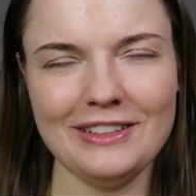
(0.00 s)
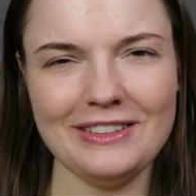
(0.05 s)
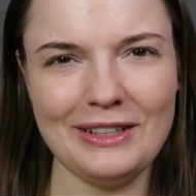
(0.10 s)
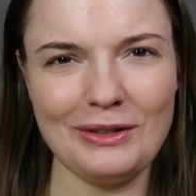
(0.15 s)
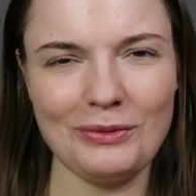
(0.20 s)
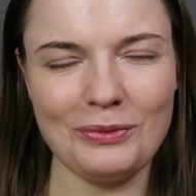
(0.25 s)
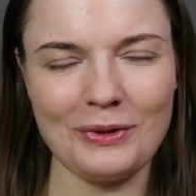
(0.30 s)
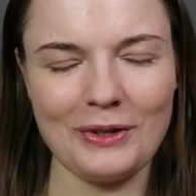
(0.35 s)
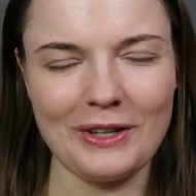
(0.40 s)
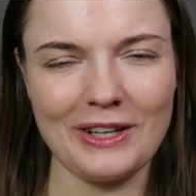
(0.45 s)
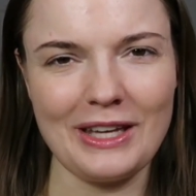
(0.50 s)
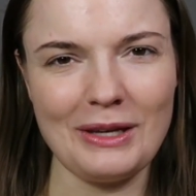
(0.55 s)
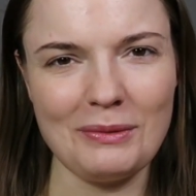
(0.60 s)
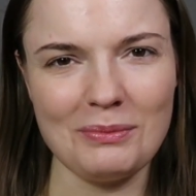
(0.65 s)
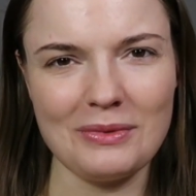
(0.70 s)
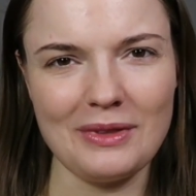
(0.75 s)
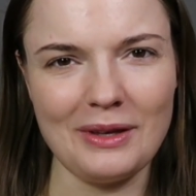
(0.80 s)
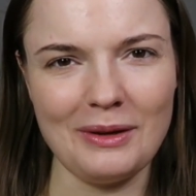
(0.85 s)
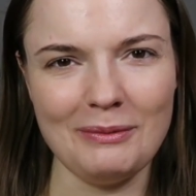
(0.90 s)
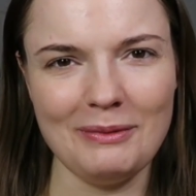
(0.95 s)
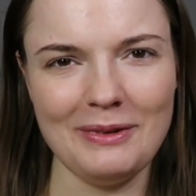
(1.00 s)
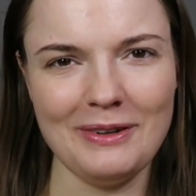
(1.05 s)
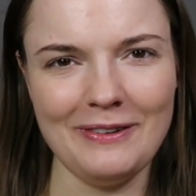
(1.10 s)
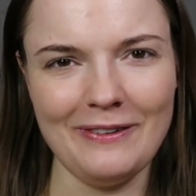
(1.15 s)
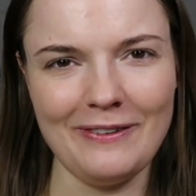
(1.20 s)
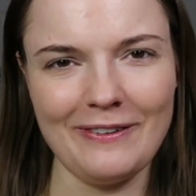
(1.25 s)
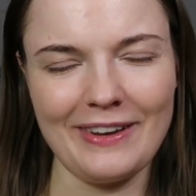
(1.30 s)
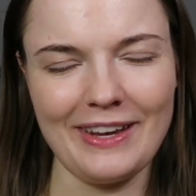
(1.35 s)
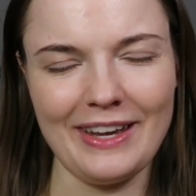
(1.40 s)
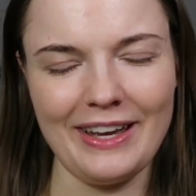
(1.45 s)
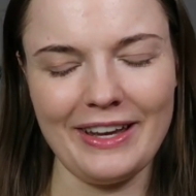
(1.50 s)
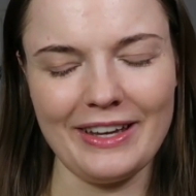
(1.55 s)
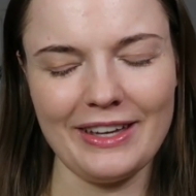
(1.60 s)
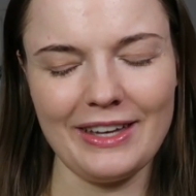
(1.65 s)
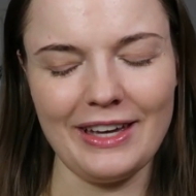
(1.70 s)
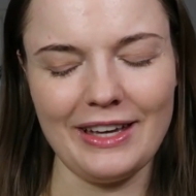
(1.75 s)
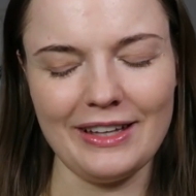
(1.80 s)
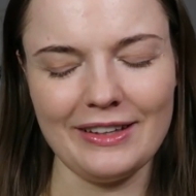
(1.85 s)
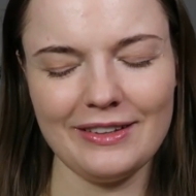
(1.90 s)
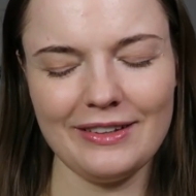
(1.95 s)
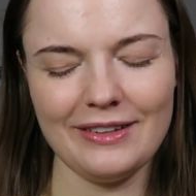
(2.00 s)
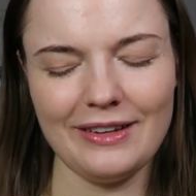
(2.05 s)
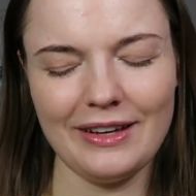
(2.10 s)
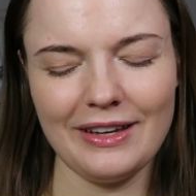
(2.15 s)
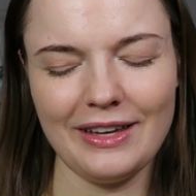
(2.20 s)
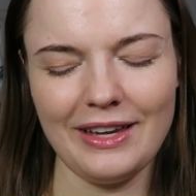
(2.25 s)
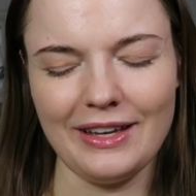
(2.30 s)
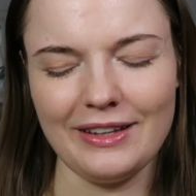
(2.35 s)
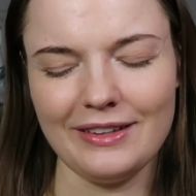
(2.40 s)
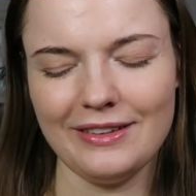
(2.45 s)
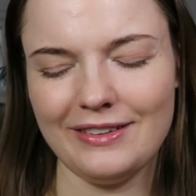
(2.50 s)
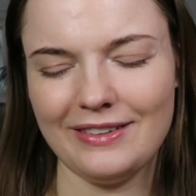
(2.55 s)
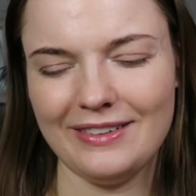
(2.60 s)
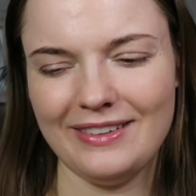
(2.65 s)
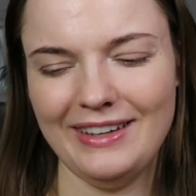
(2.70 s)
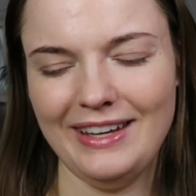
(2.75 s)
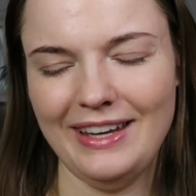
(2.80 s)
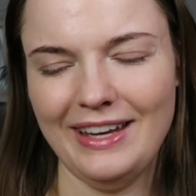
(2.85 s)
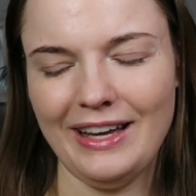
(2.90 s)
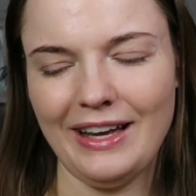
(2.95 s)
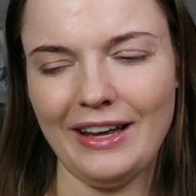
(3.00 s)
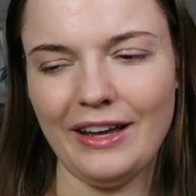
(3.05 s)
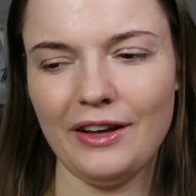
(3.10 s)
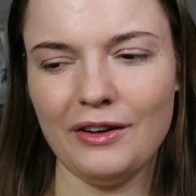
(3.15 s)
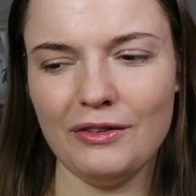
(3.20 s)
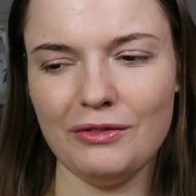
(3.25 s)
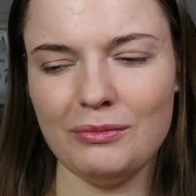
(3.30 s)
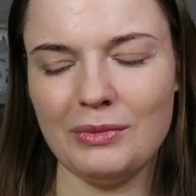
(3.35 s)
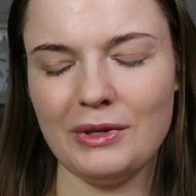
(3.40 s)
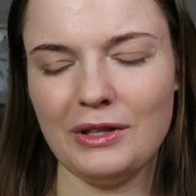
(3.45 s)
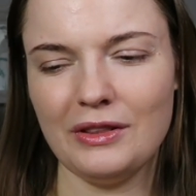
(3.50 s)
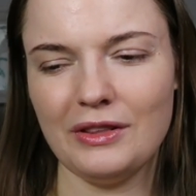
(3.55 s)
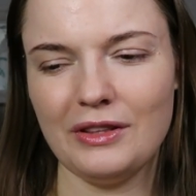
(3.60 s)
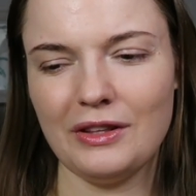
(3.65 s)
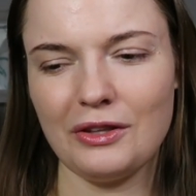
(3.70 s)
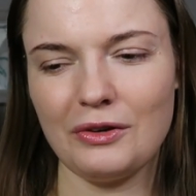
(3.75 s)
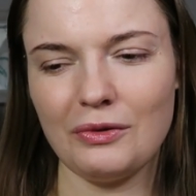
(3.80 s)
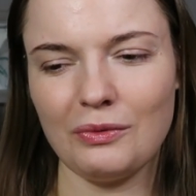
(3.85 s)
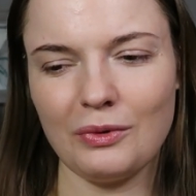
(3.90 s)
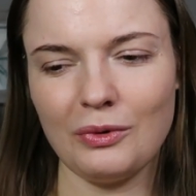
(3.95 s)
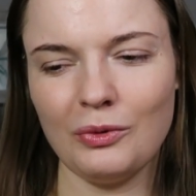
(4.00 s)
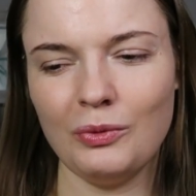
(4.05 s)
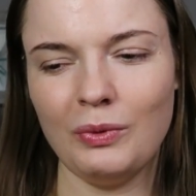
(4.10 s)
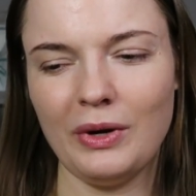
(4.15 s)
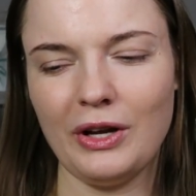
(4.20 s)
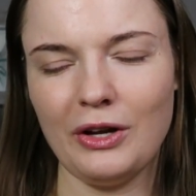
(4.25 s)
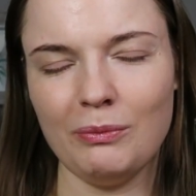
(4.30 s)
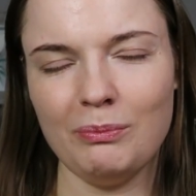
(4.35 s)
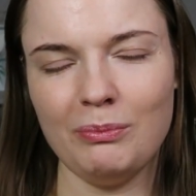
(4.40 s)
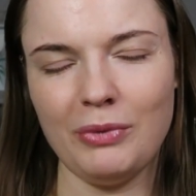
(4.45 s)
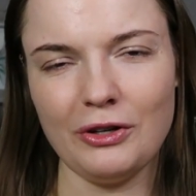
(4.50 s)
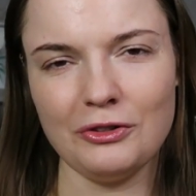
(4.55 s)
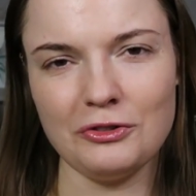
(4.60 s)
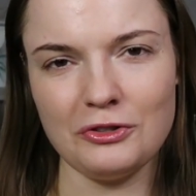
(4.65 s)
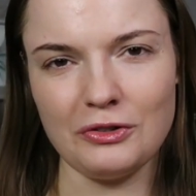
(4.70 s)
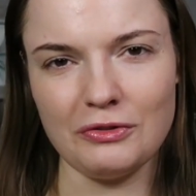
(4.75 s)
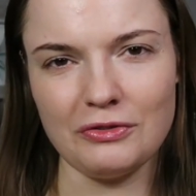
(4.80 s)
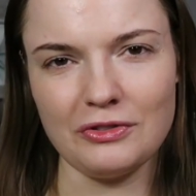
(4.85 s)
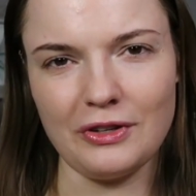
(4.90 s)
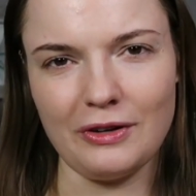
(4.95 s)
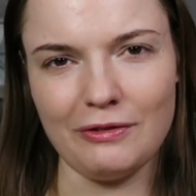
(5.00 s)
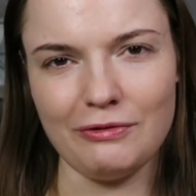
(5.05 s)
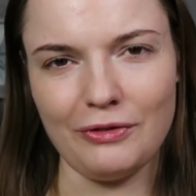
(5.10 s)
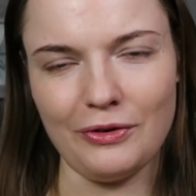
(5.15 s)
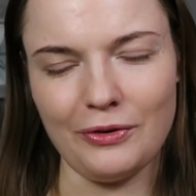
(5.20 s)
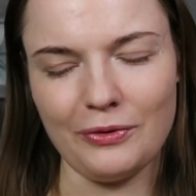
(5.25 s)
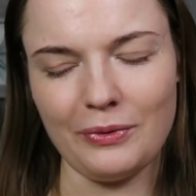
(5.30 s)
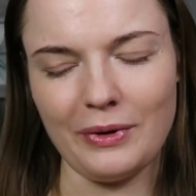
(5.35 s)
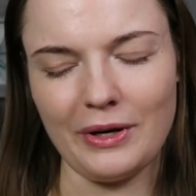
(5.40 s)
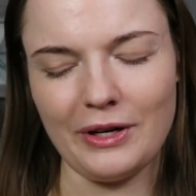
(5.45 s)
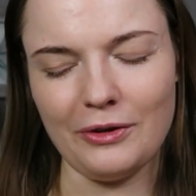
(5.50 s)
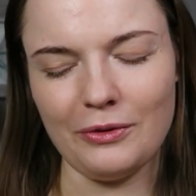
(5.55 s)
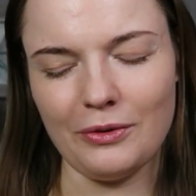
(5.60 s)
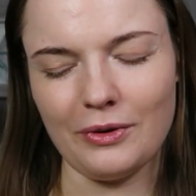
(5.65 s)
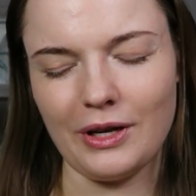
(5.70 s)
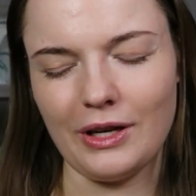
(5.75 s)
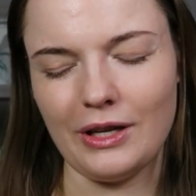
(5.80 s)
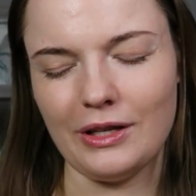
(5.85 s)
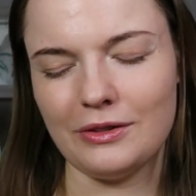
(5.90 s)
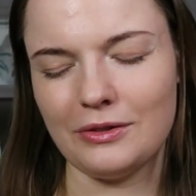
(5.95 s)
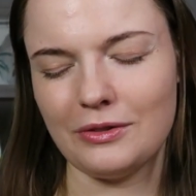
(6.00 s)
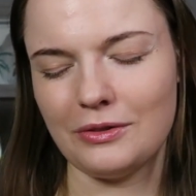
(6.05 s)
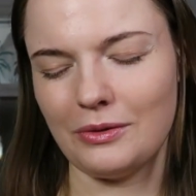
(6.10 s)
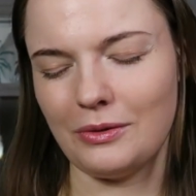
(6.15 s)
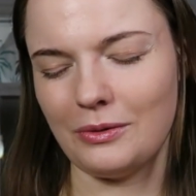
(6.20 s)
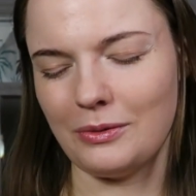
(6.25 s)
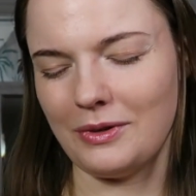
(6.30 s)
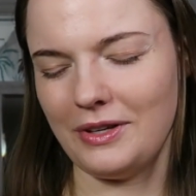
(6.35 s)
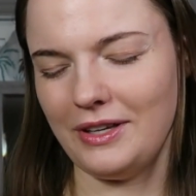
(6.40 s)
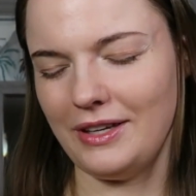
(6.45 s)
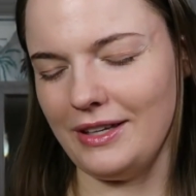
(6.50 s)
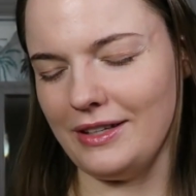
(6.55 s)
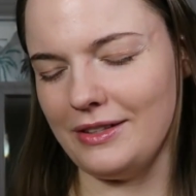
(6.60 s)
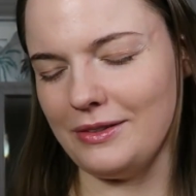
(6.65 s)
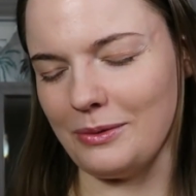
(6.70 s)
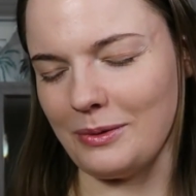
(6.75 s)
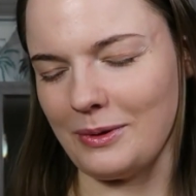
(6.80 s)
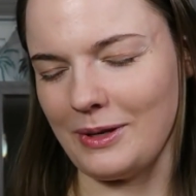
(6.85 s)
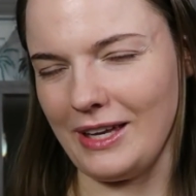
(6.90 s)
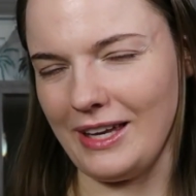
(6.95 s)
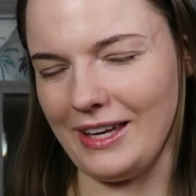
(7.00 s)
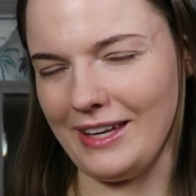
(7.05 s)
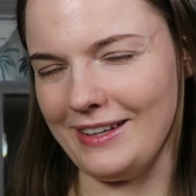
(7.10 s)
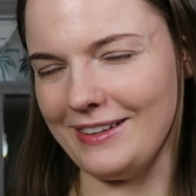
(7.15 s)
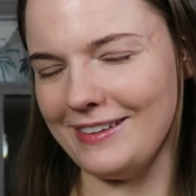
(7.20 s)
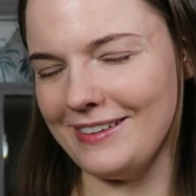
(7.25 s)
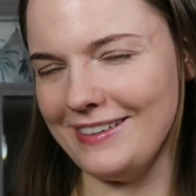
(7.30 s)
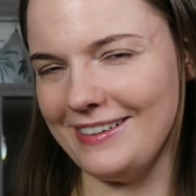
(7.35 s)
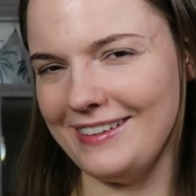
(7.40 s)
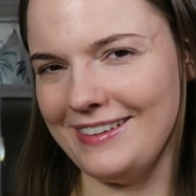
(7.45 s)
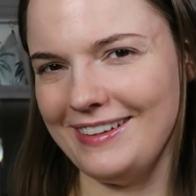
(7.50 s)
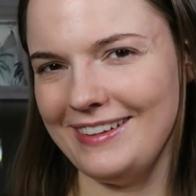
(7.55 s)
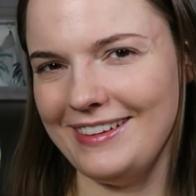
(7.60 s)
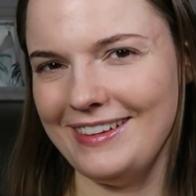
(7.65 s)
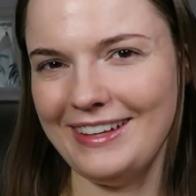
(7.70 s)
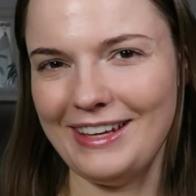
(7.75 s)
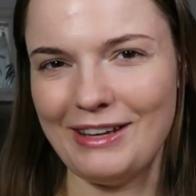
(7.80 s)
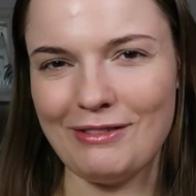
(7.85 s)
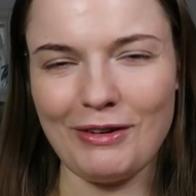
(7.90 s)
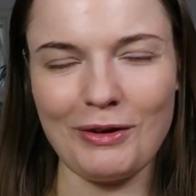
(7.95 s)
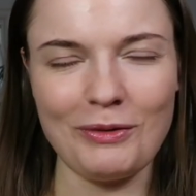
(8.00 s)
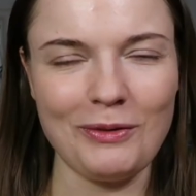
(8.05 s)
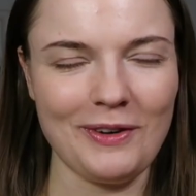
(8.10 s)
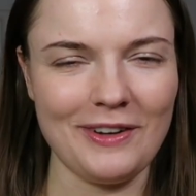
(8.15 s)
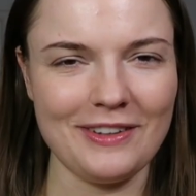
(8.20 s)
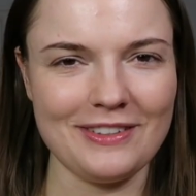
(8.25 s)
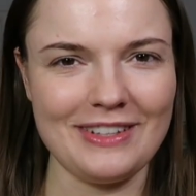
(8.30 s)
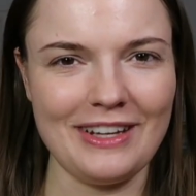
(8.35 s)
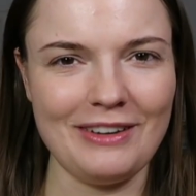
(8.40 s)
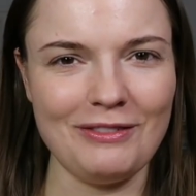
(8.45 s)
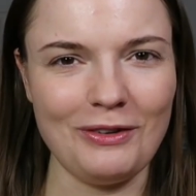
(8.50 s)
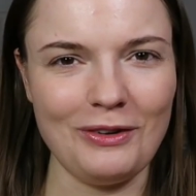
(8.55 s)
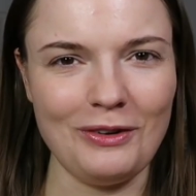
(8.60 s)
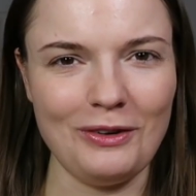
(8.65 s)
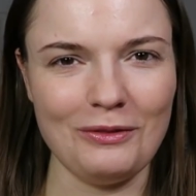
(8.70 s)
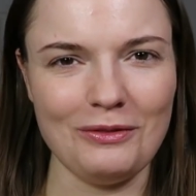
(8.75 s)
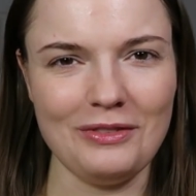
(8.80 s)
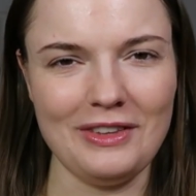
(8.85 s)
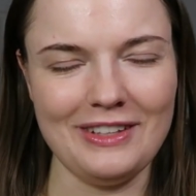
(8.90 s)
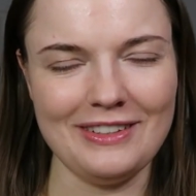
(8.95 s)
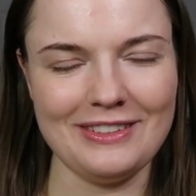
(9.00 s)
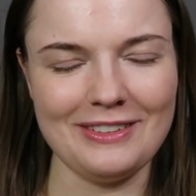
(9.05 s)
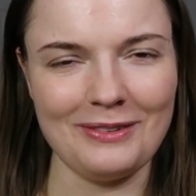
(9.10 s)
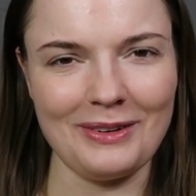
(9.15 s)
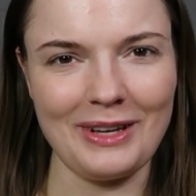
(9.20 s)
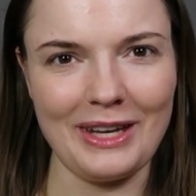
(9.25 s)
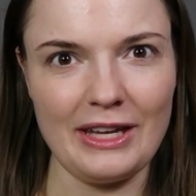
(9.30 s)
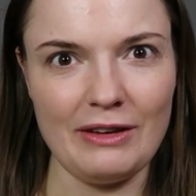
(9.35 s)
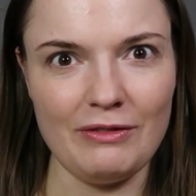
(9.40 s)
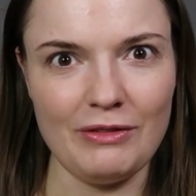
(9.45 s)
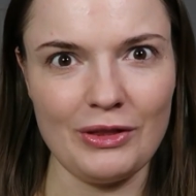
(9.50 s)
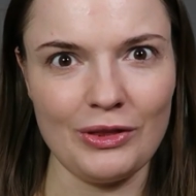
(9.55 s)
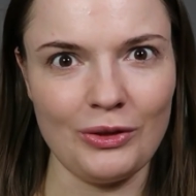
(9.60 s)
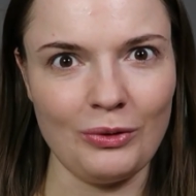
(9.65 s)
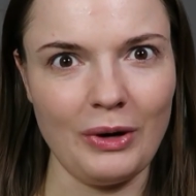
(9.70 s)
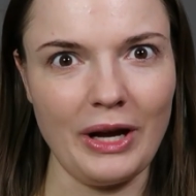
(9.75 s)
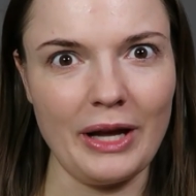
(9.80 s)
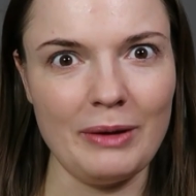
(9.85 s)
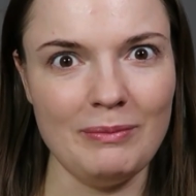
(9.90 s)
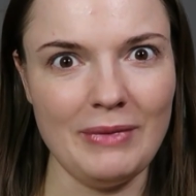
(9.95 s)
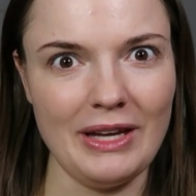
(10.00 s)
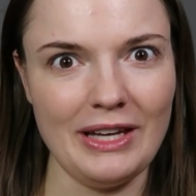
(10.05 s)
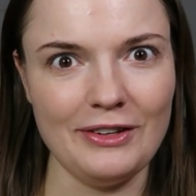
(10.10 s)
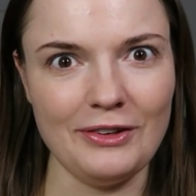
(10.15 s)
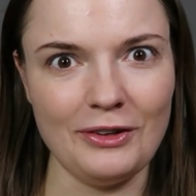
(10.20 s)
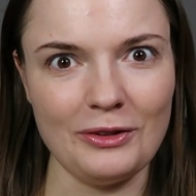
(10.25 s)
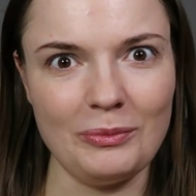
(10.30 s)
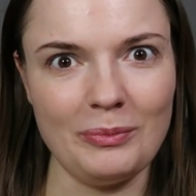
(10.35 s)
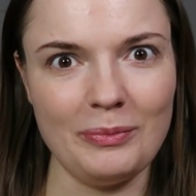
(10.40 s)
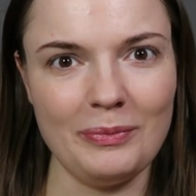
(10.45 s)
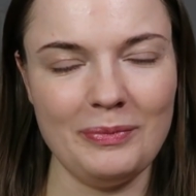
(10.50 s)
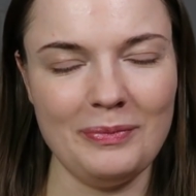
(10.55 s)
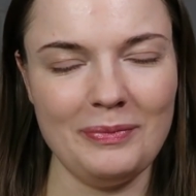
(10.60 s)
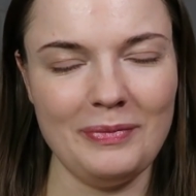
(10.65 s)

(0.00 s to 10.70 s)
I still wanna keep them. Okay, I can't, I can't. I have been throwing away a bunch of stuff already, okay? It's okay, it's okay if I wanna save all of these, okay? Even though I may not